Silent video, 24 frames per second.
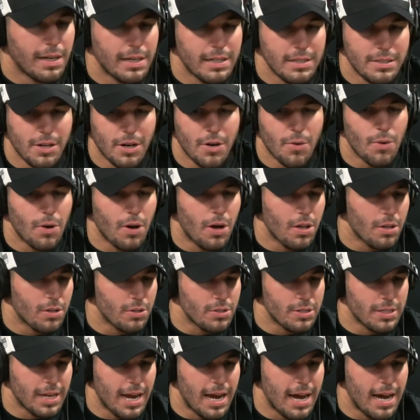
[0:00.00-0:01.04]
And I started with all
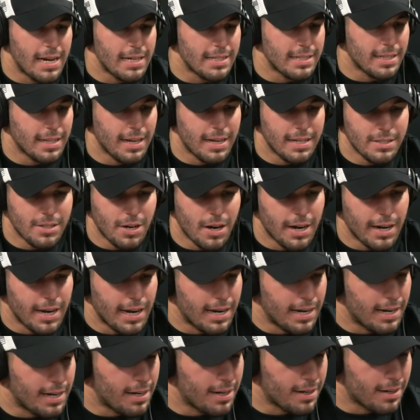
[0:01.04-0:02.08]
those guys, and then I started
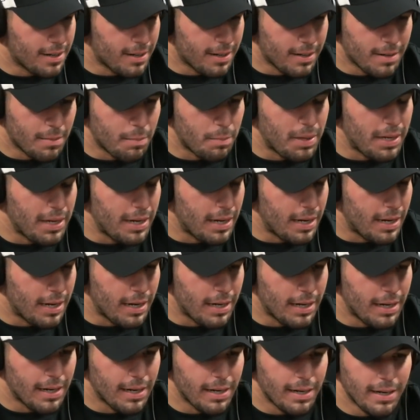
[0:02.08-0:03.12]
getting into
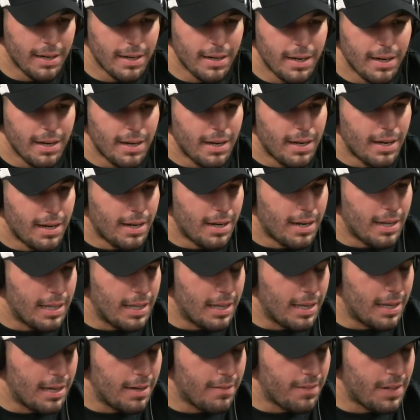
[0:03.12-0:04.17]
competing. And
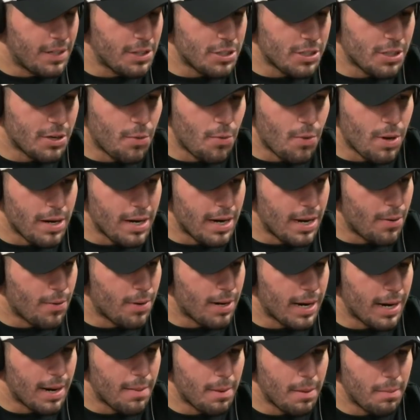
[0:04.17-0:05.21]
then eventually one day
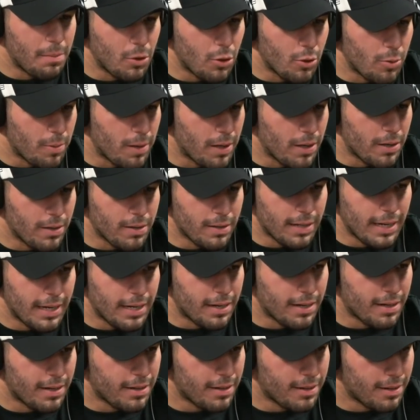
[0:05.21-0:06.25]
when I got my blue belt,
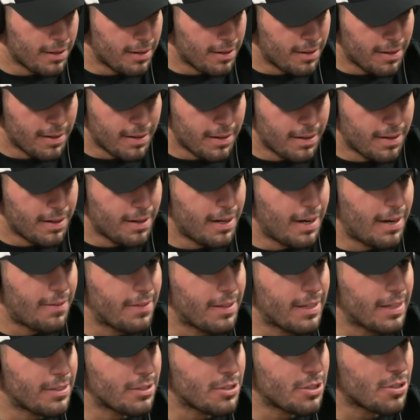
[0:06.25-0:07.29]
like,
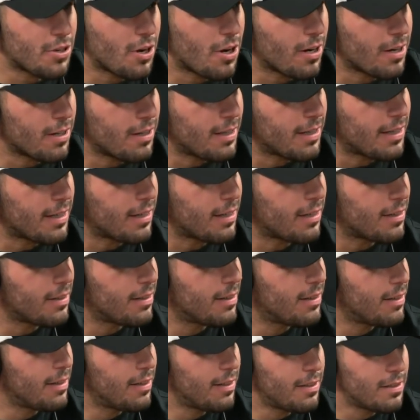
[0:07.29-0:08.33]
everything just started clicking.
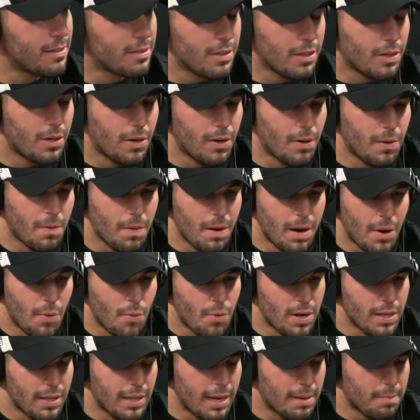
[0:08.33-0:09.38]
So I
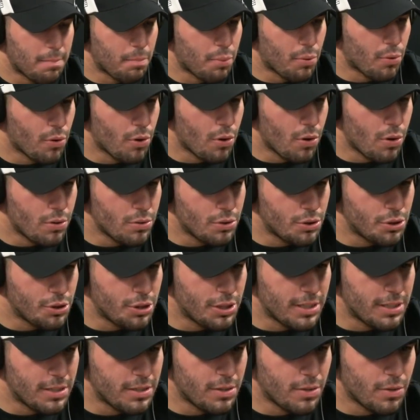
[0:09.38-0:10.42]
went like pro
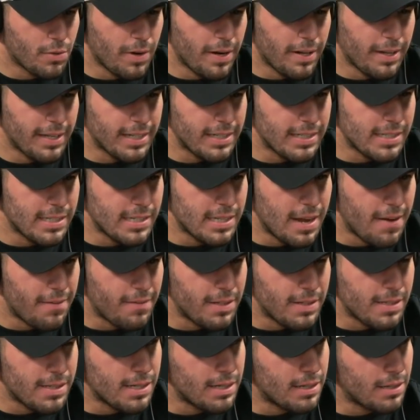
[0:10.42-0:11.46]
jiu-jitsu around like
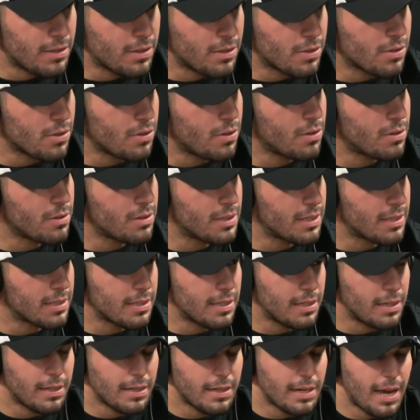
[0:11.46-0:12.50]
17 years old,
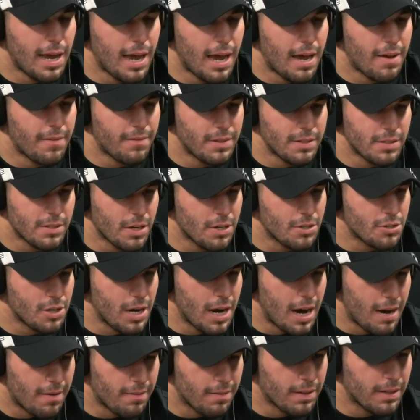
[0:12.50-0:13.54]
16 and a half. I started
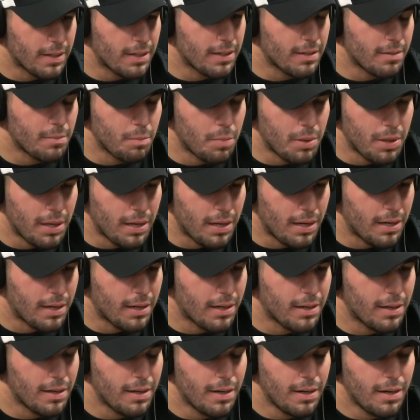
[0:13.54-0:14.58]
traveling and
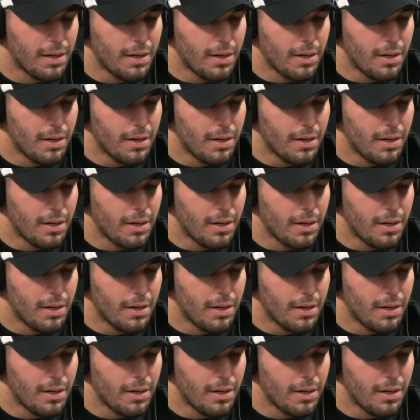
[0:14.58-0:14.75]
competing